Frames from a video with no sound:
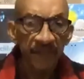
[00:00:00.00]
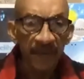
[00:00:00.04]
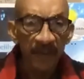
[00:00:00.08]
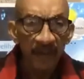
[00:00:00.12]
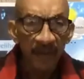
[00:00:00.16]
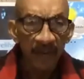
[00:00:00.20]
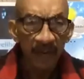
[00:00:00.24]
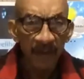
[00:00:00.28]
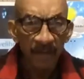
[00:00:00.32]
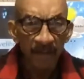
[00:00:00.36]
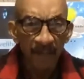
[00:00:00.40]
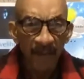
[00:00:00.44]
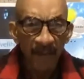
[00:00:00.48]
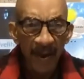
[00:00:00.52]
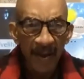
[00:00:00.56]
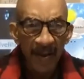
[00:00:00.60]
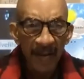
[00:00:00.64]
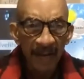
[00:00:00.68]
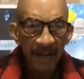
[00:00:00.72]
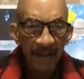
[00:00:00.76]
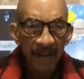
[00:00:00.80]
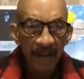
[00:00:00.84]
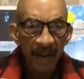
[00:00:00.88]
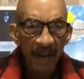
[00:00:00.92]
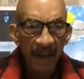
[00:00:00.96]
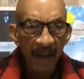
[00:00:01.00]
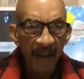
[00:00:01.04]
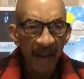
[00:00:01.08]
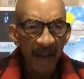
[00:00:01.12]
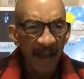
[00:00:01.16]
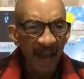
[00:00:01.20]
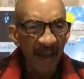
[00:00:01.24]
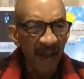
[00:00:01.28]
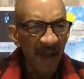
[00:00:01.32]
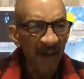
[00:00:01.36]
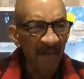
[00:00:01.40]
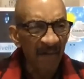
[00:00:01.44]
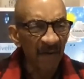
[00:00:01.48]
it might
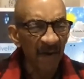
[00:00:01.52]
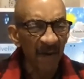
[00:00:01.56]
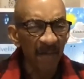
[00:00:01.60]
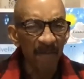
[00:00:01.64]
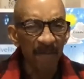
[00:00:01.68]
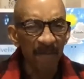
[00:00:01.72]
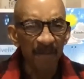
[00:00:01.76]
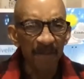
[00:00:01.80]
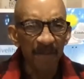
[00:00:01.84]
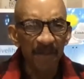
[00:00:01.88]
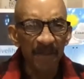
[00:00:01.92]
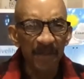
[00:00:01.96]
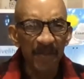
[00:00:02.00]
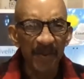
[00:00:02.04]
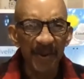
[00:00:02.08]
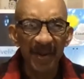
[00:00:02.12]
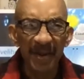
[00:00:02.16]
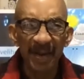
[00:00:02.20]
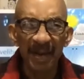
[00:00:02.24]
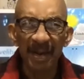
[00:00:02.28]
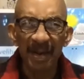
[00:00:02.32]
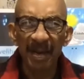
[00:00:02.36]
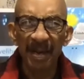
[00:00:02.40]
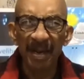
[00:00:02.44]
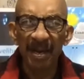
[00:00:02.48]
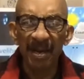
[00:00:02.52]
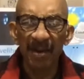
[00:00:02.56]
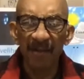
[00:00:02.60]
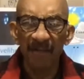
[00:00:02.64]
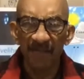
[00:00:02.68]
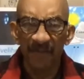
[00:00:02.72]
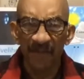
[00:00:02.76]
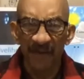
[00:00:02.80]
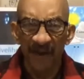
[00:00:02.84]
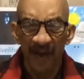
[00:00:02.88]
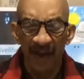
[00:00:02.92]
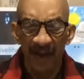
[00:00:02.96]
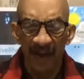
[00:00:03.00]
have a big
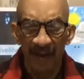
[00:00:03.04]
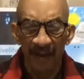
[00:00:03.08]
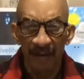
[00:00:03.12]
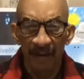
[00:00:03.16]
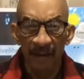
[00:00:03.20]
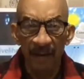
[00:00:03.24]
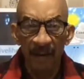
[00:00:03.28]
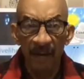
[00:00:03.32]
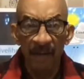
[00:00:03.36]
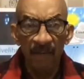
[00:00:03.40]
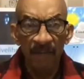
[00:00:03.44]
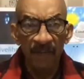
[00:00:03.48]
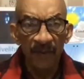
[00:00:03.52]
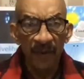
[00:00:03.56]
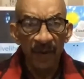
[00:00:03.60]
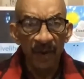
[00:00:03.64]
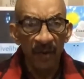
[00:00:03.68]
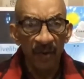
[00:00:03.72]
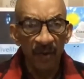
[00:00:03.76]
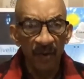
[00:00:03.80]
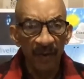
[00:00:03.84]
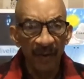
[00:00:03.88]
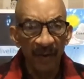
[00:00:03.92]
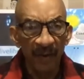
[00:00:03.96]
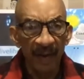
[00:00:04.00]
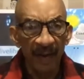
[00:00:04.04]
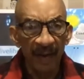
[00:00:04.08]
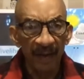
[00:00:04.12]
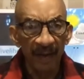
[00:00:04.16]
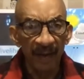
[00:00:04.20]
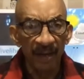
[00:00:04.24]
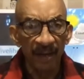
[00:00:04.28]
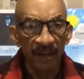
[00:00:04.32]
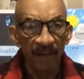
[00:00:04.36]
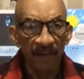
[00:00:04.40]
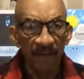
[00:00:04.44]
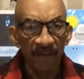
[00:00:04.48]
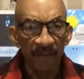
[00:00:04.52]
effect on that
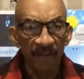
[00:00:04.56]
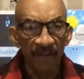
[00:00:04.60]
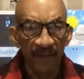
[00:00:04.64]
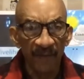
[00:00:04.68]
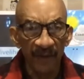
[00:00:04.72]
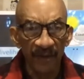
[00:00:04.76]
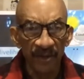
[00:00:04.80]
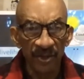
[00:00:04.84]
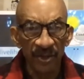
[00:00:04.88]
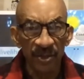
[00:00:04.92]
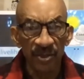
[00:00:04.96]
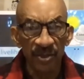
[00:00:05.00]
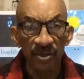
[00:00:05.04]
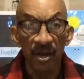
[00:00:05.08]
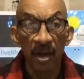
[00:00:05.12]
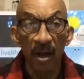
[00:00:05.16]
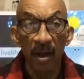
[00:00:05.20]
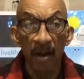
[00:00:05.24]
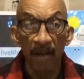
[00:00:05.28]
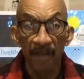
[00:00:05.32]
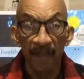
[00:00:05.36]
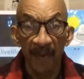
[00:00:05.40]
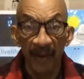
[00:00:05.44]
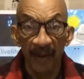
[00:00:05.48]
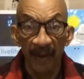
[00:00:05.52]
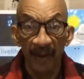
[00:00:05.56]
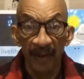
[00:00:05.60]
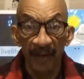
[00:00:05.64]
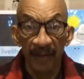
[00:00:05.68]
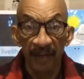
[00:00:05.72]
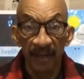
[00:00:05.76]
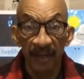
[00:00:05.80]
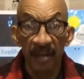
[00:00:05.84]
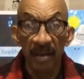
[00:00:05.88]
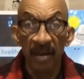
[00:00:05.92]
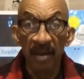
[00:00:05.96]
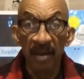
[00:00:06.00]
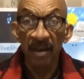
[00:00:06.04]
little fish's
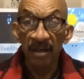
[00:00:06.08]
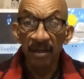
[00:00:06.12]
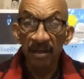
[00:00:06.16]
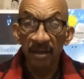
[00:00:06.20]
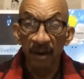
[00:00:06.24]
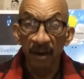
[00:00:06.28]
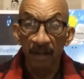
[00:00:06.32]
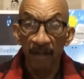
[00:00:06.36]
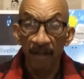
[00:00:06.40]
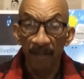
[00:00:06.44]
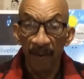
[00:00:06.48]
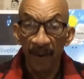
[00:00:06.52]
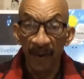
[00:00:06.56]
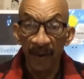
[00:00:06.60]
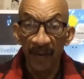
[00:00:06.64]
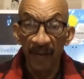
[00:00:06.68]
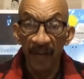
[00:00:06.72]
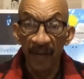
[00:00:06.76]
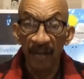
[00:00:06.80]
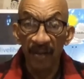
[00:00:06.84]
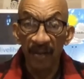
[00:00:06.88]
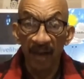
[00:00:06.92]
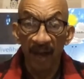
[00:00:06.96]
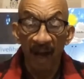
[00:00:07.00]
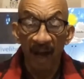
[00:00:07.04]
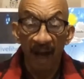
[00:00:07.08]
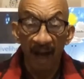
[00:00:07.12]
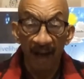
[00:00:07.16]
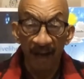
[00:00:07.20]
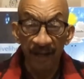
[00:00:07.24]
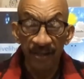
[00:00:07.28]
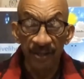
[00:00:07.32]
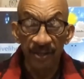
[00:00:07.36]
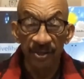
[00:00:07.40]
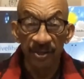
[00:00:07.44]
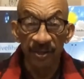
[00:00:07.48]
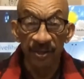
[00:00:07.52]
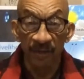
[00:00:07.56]
ability to breathe
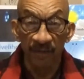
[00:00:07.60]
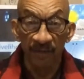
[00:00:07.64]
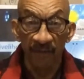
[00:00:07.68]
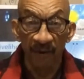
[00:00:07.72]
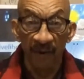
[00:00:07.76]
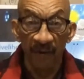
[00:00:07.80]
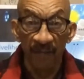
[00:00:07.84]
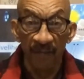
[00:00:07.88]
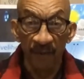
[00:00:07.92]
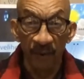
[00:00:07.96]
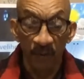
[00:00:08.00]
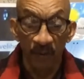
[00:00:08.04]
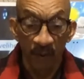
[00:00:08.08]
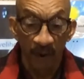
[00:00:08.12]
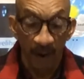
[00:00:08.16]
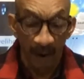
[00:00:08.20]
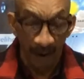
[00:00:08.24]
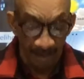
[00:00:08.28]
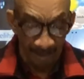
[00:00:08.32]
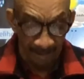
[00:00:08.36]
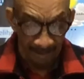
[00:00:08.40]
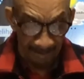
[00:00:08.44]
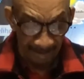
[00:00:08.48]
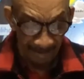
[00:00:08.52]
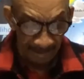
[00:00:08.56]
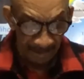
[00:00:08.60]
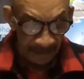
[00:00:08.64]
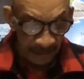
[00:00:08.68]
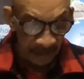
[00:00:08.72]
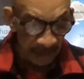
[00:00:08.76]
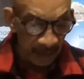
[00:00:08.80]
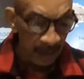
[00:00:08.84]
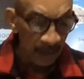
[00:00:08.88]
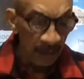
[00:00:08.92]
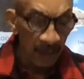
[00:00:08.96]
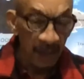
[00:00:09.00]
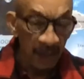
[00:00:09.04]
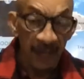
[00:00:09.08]
oxygen from the water.
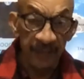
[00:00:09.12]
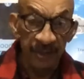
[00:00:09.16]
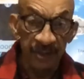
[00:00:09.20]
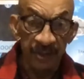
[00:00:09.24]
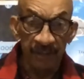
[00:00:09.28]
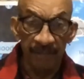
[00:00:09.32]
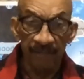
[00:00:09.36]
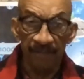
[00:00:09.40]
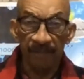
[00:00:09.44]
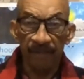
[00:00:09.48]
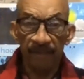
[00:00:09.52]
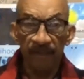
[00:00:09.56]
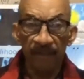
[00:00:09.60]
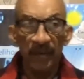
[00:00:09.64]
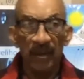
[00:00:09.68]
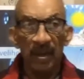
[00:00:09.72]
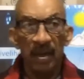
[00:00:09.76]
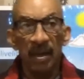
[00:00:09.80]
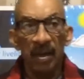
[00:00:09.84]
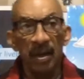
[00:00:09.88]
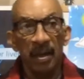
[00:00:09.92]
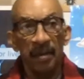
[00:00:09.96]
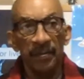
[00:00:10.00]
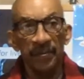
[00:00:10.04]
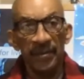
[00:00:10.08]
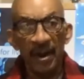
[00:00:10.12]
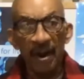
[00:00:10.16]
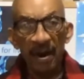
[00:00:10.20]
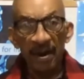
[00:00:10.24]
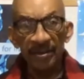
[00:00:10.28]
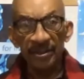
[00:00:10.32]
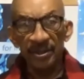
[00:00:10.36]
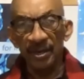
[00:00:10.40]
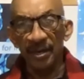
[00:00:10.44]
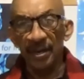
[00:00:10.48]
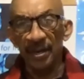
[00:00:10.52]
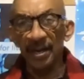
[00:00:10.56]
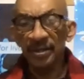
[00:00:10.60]
Listen, there's
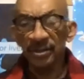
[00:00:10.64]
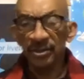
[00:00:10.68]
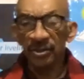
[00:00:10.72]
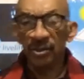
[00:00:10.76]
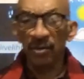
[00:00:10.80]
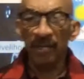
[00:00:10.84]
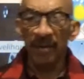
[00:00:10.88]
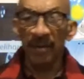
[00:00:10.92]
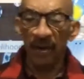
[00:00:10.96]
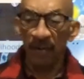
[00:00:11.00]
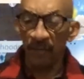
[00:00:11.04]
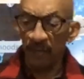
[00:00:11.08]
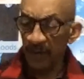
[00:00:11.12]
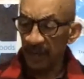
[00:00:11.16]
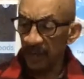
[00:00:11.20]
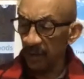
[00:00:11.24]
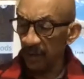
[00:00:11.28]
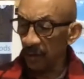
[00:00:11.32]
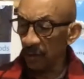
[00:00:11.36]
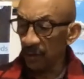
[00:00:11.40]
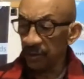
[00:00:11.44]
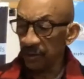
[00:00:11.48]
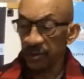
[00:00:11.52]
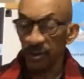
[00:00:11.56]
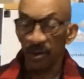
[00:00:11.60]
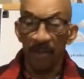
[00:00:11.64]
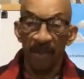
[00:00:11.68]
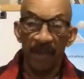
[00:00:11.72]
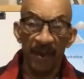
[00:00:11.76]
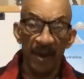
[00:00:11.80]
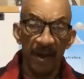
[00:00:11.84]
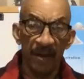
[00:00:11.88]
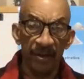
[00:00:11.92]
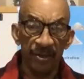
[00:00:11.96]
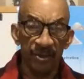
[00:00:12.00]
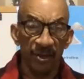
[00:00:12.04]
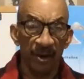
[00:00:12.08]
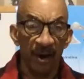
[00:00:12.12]
an instrument we use to
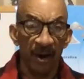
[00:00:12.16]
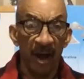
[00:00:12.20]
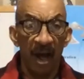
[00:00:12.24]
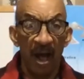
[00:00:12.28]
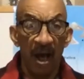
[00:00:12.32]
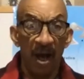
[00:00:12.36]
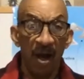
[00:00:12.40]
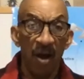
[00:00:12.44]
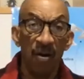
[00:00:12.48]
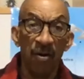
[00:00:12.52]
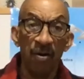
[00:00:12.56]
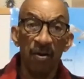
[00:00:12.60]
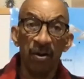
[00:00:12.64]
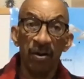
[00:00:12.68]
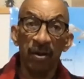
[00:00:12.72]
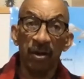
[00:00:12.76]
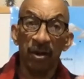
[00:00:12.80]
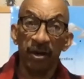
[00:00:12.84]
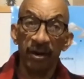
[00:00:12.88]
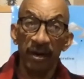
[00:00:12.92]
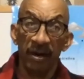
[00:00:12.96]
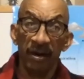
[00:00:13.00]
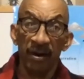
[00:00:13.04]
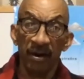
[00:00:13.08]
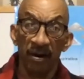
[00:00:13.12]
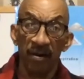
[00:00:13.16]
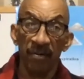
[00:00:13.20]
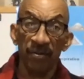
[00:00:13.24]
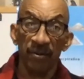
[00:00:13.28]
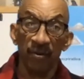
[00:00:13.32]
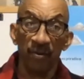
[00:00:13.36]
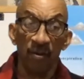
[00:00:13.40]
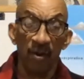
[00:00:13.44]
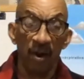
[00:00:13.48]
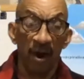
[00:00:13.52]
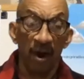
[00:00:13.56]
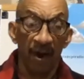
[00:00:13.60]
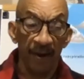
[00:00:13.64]
measure how clear the
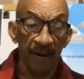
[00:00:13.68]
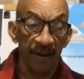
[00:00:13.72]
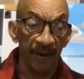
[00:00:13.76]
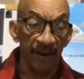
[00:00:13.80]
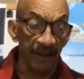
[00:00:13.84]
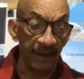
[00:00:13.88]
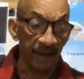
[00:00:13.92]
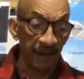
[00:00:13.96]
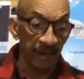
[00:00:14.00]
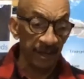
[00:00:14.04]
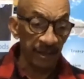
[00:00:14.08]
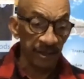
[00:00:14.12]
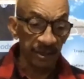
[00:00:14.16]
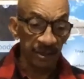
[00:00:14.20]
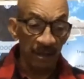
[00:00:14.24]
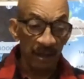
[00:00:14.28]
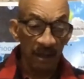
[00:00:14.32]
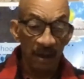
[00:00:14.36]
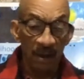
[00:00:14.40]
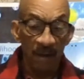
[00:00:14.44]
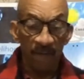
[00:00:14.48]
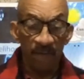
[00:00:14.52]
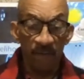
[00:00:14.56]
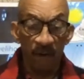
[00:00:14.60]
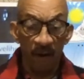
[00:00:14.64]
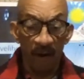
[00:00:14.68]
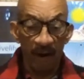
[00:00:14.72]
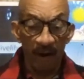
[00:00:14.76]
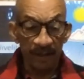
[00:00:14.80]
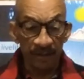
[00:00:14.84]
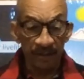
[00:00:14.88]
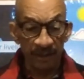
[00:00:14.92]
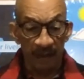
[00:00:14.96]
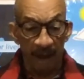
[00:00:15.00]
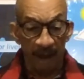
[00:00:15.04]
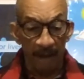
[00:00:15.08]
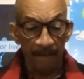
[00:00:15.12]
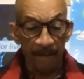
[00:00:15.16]
water is. For
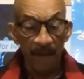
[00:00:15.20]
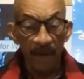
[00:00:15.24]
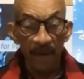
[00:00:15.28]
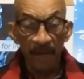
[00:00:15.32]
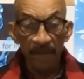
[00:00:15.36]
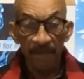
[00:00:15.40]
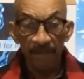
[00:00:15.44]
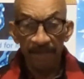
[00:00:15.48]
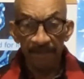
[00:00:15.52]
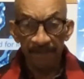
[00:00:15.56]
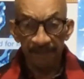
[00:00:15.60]
example,